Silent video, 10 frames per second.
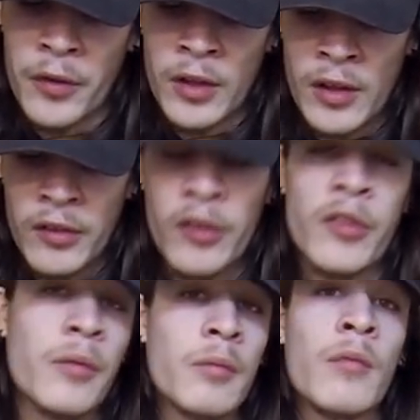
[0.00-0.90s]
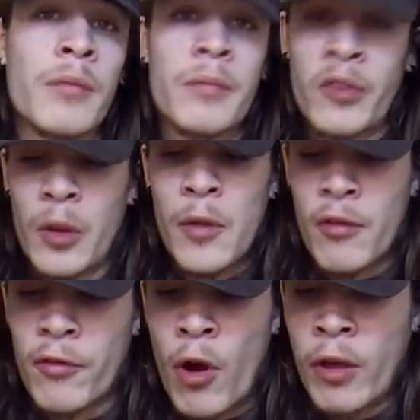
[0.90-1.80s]
Like, this is some of the
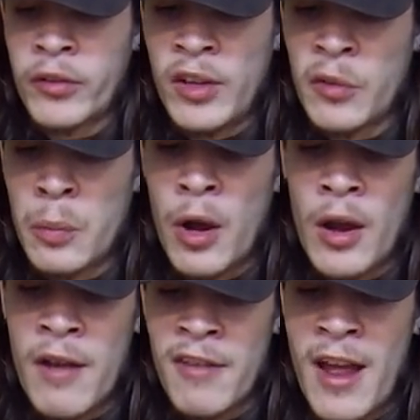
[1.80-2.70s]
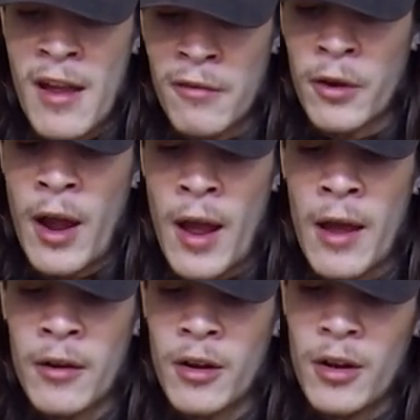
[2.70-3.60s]
frostiest bud I've ever
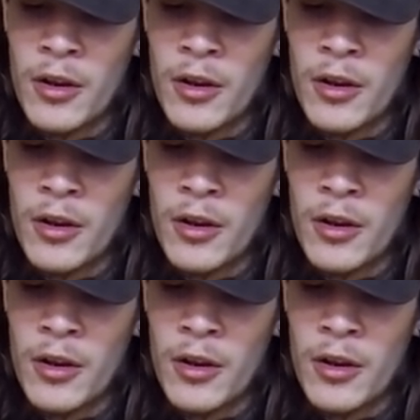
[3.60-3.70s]
had,